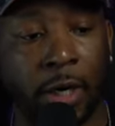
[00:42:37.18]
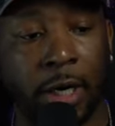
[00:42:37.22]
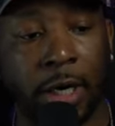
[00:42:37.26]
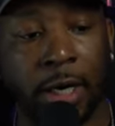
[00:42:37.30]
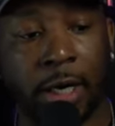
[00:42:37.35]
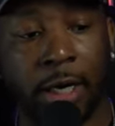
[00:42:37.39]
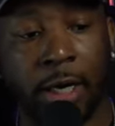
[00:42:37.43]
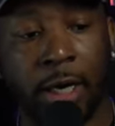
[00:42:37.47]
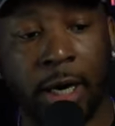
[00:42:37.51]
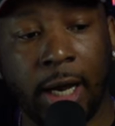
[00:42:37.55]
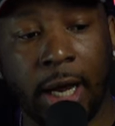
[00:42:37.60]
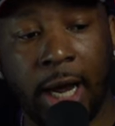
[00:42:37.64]

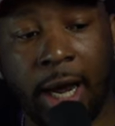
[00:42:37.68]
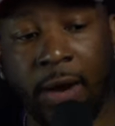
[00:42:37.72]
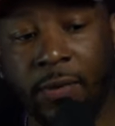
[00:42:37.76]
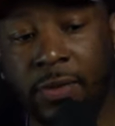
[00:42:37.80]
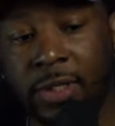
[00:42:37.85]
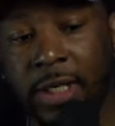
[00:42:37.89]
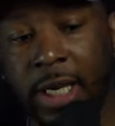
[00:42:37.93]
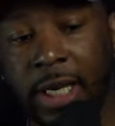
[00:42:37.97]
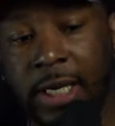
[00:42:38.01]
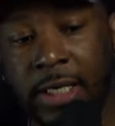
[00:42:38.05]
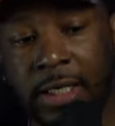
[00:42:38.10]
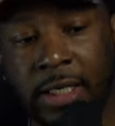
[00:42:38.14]
When
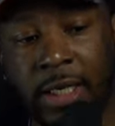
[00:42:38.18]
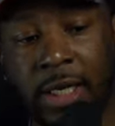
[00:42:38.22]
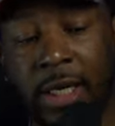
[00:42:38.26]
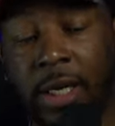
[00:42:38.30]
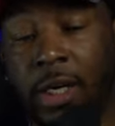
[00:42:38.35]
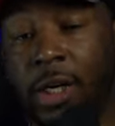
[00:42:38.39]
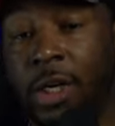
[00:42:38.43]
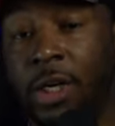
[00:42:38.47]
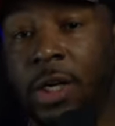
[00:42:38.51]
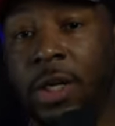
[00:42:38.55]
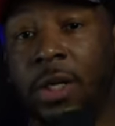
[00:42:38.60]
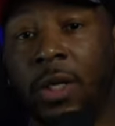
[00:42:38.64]
I was
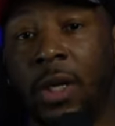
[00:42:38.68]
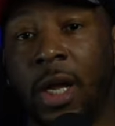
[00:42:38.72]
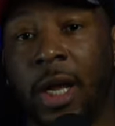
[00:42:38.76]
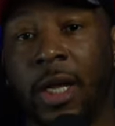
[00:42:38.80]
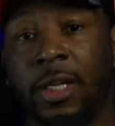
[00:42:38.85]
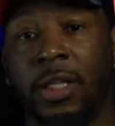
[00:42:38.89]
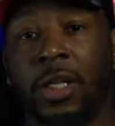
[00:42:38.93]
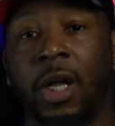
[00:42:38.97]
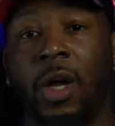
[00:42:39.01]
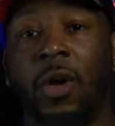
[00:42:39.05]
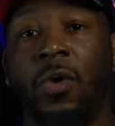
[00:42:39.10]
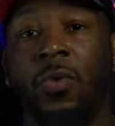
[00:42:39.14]
18,
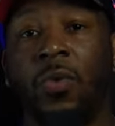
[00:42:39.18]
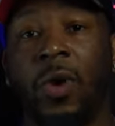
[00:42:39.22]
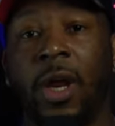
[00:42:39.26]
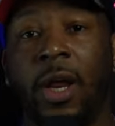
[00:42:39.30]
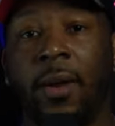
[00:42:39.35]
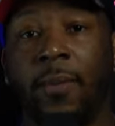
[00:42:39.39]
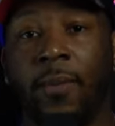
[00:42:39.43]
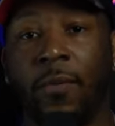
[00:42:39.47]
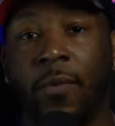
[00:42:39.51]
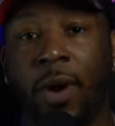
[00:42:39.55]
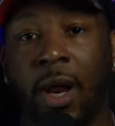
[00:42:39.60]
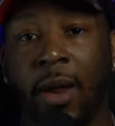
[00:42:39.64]
I thought
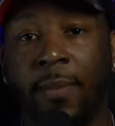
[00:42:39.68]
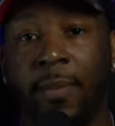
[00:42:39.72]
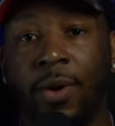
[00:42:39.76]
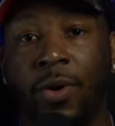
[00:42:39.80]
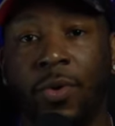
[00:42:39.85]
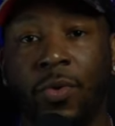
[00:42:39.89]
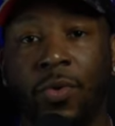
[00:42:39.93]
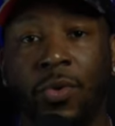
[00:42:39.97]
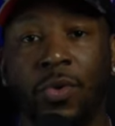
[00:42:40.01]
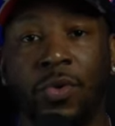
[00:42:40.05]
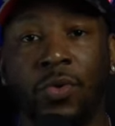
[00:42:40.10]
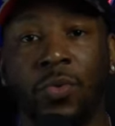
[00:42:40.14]

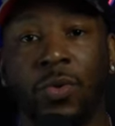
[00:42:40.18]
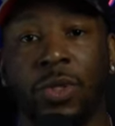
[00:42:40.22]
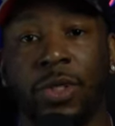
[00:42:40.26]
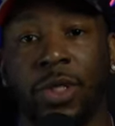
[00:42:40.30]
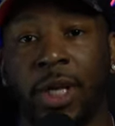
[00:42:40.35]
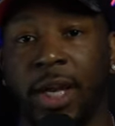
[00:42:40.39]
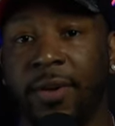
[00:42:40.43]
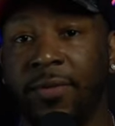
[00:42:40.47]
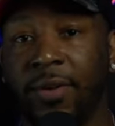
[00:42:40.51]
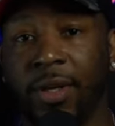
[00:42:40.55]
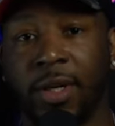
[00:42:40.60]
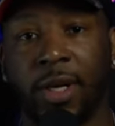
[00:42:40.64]
ramen noodles
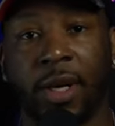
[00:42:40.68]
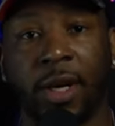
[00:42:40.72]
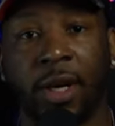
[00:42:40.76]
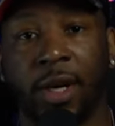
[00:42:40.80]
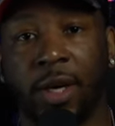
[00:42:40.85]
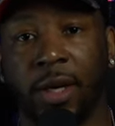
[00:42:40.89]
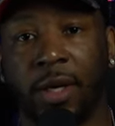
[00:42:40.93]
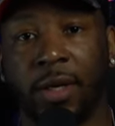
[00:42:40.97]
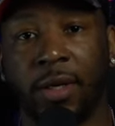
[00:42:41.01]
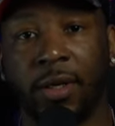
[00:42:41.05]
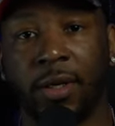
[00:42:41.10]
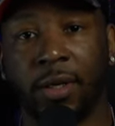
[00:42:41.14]
was
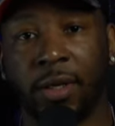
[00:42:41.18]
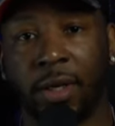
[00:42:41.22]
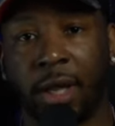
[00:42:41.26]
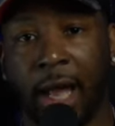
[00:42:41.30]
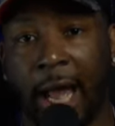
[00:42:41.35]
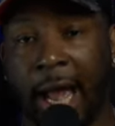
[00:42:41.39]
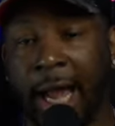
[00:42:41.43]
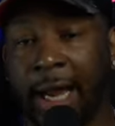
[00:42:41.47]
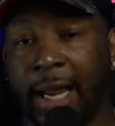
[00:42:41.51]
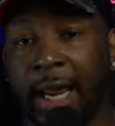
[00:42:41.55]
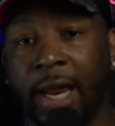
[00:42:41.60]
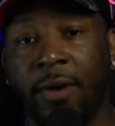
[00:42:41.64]
everything.
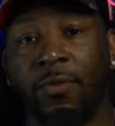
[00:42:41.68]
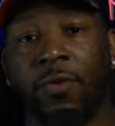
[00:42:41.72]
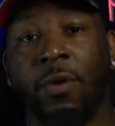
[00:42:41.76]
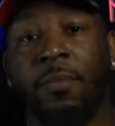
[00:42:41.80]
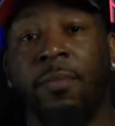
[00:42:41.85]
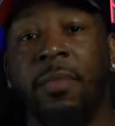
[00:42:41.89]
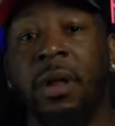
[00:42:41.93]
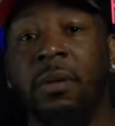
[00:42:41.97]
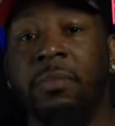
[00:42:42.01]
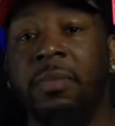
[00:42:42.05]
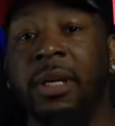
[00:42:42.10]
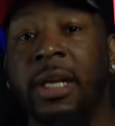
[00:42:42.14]
I
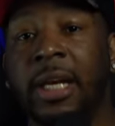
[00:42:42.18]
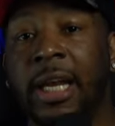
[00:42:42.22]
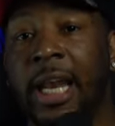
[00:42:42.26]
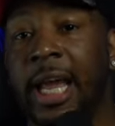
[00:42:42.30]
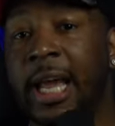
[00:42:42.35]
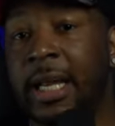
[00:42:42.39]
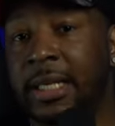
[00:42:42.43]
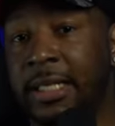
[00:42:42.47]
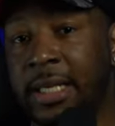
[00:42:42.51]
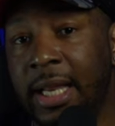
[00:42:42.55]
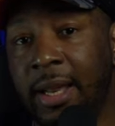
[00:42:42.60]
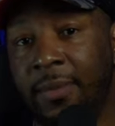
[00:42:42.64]
can't remember
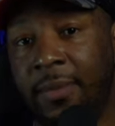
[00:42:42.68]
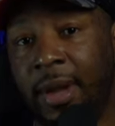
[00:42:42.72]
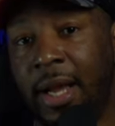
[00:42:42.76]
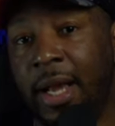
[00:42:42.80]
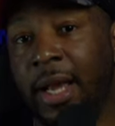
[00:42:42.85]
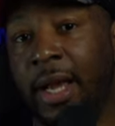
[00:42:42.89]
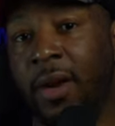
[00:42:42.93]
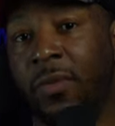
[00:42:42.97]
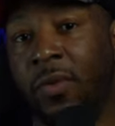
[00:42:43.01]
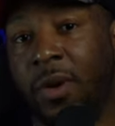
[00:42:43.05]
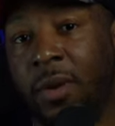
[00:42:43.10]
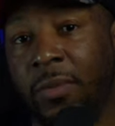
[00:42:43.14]
the last
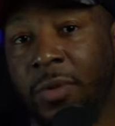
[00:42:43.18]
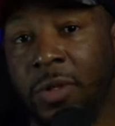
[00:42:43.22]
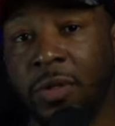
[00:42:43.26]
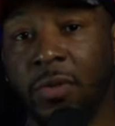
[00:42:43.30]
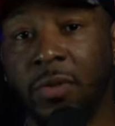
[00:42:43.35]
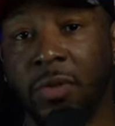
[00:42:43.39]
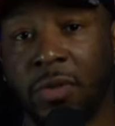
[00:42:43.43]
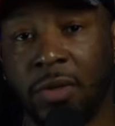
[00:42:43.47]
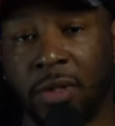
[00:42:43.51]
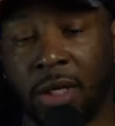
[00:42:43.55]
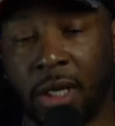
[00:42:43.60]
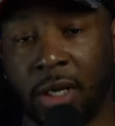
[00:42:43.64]
time I had
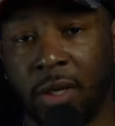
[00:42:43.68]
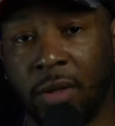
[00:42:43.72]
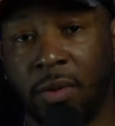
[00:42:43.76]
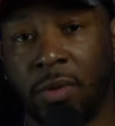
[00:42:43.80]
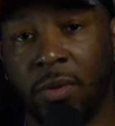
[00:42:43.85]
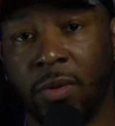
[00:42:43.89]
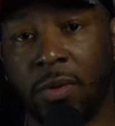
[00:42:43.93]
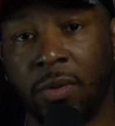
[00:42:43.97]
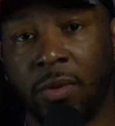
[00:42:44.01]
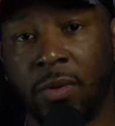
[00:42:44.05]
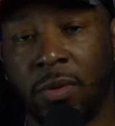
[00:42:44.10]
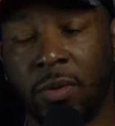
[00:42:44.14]
ramen noodles
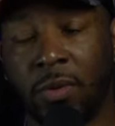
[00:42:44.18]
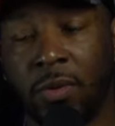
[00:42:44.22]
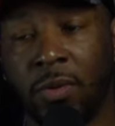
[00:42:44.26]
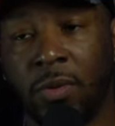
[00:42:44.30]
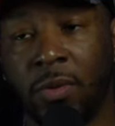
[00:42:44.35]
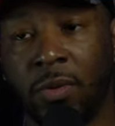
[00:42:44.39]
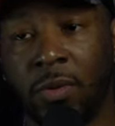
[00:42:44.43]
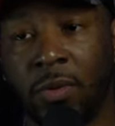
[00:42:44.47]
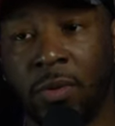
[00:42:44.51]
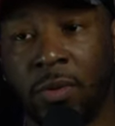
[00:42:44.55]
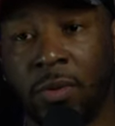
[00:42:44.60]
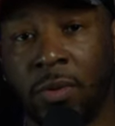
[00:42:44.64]
now.
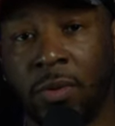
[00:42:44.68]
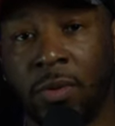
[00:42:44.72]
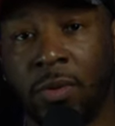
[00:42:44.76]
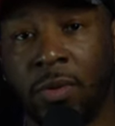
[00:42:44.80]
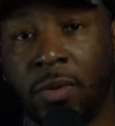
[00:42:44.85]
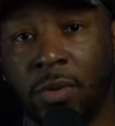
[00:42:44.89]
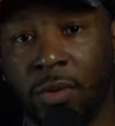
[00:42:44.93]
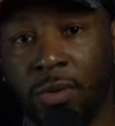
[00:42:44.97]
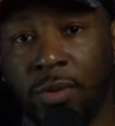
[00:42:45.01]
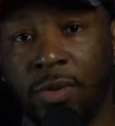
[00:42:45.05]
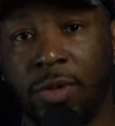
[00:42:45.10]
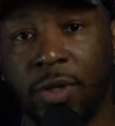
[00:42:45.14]

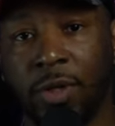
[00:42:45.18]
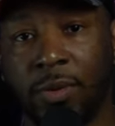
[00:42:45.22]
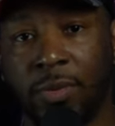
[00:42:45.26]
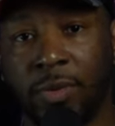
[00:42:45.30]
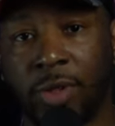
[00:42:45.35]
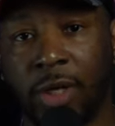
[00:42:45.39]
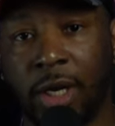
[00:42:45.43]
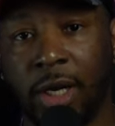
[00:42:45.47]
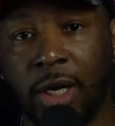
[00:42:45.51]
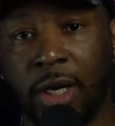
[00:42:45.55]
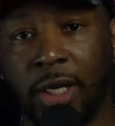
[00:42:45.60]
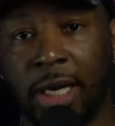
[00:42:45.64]
You see
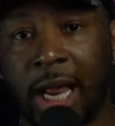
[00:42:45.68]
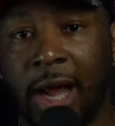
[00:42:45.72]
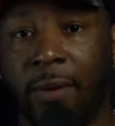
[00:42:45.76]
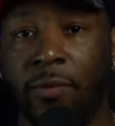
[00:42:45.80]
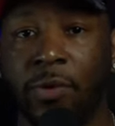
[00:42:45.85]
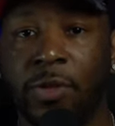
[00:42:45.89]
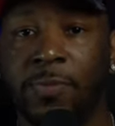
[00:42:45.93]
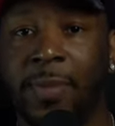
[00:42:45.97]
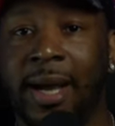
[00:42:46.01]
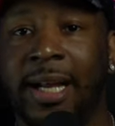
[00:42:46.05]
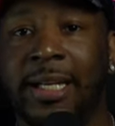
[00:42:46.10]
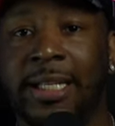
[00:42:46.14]
what I'm saying?
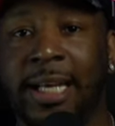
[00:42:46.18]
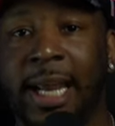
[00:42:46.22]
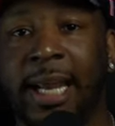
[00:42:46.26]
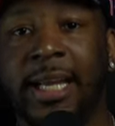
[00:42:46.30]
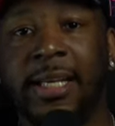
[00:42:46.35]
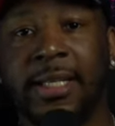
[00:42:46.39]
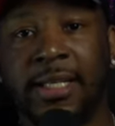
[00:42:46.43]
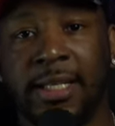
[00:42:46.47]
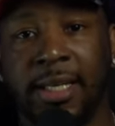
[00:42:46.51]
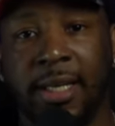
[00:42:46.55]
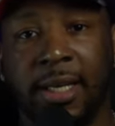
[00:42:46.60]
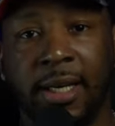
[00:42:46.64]
That was my
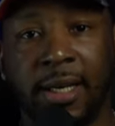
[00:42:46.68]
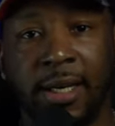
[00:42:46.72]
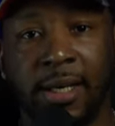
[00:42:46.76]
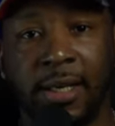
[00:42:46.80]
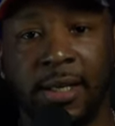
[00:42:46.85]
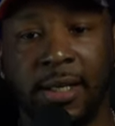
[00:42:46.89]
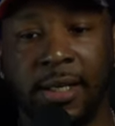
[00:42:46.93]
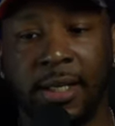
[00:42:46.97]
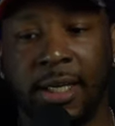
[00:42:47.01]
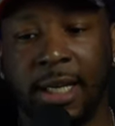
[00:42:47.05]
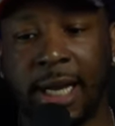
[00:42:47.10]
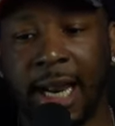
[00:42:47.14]
taste
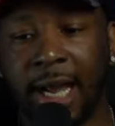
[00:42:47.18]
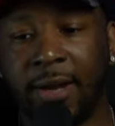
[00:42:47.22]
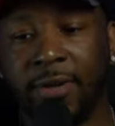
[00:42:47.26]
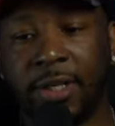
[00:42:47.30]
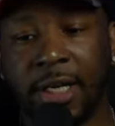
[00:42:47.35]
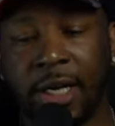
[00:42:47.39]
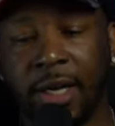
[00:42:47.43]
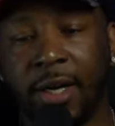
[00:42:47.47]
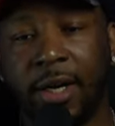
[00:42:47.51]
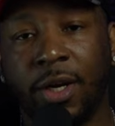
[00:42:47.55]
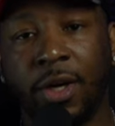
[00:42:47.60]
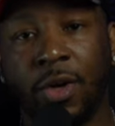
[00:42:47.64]
in. Get
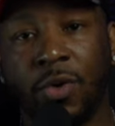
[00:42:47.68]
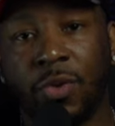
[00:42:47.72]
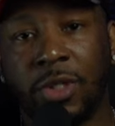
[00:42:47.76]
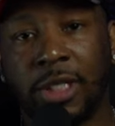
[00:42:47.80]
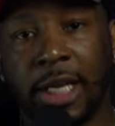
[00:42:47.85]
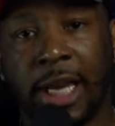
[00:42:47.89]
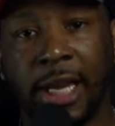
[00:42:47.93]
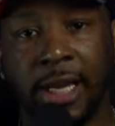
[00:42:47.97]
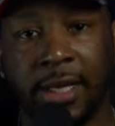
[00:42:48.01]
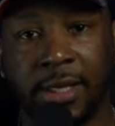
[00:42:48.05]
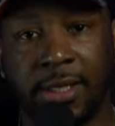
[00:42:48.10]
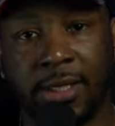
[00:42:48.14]
out there and
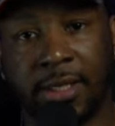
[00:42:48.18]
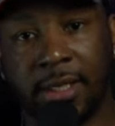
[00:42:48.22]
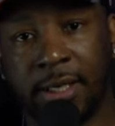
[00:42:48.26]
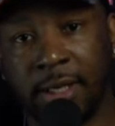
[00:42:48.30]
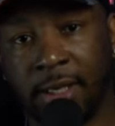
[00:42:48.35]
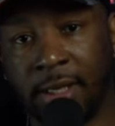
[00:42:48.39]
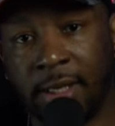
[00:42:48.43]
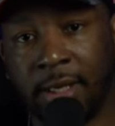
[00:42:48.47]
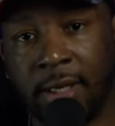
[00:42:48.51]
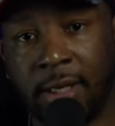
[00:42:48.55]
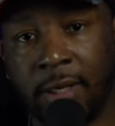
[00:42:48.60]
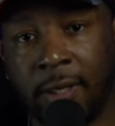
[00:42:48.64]
go
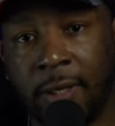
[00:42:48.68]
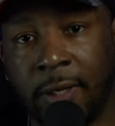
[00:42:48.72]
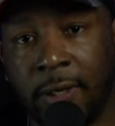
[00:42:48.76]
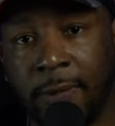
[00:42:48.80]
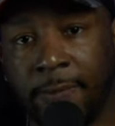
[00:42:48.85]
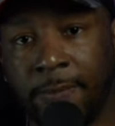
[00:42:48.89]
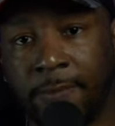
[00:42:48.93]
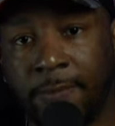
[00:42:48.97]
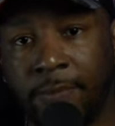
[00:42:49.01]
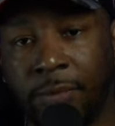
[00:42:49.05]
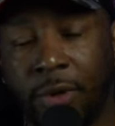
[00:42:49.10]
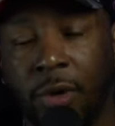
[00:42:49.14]
taste.
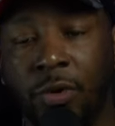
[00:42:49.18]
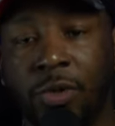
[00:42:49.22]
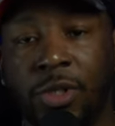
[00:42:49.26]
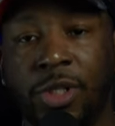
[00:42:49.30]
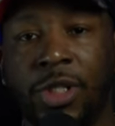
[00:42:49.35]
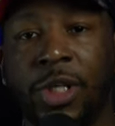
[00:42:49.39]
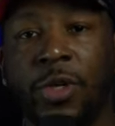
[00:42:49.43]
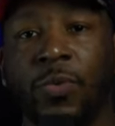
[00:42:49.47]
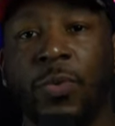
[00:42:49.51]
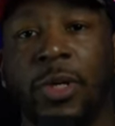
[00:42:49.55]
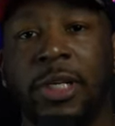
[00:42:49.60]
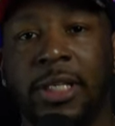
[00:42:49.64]

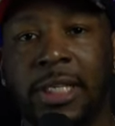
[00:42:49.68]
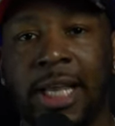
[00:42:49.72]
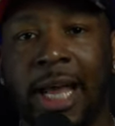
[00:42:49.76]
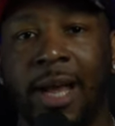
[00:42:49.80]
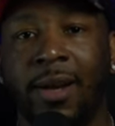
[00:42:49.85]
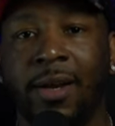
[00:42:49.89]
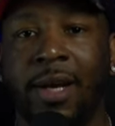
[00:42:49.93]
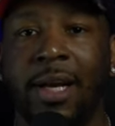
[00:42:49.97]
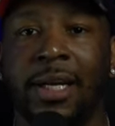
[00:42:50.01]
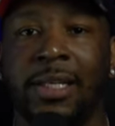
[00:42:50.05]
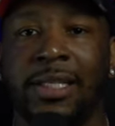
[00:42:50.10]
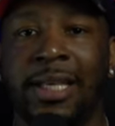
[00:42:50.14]
Go see
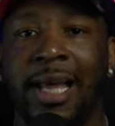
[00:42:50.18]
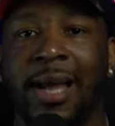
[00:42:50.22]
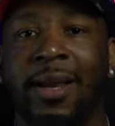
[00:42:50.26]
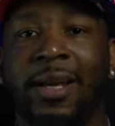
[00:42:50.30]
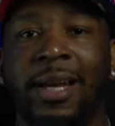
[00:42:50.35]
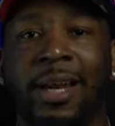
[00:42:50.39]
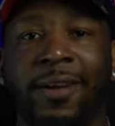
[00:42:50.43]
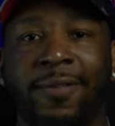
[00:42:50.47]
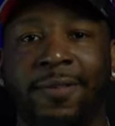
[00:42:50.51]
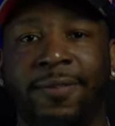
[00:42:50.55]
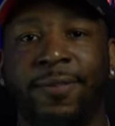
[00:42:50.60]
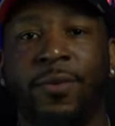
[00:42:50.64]
what's out there. It's
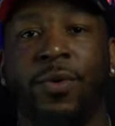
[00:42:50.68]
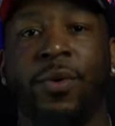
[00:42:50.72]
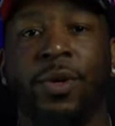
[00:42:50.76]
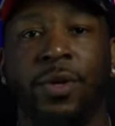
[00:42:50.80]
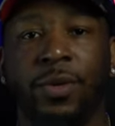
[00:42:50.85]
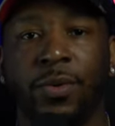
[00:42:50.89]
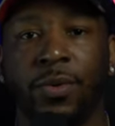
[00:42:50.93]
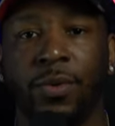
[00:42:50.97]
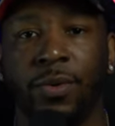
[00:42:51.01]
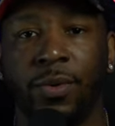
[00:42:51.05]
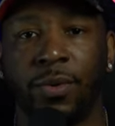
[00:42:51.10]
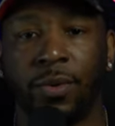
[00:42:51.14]
out there
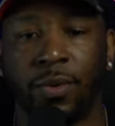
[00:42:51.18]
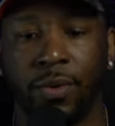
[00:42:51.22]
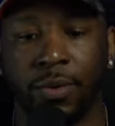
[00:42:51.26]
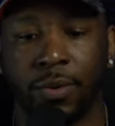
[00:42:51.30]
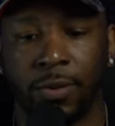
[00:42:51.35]
for you.